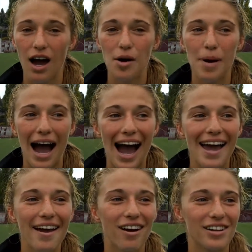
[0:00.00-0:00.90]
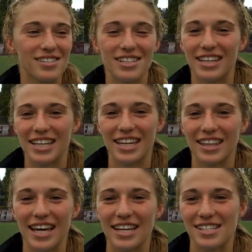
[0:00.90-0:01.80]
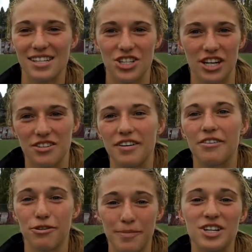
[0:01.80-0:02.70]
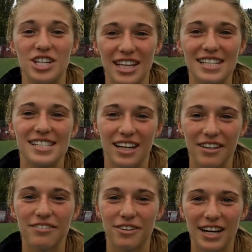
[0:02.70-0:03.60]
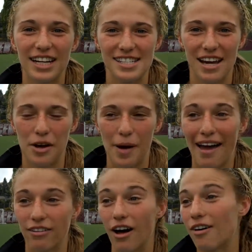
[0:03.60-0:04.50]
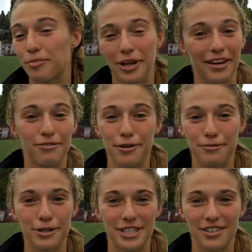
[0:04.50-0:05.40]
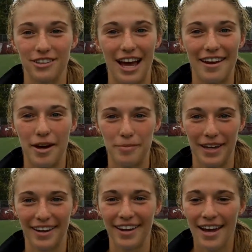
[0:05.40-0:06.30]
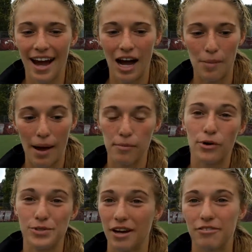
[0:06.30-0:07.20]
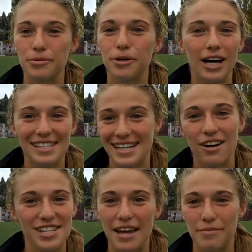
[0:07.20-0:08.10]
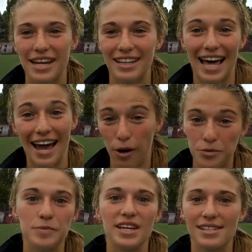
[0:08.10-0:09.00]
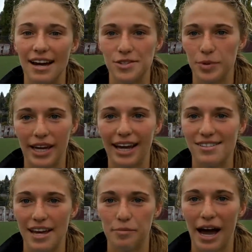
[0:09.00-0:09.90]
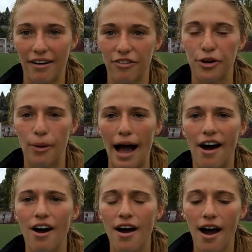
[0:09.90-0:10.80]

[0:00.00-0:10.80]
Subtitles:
I honestly think that it's the change of our formation that's done it for us. I love playing a 4-4-2 lineup, and I'm most comfortable as an outside mid, and that helped me because I was playing outside back for a while.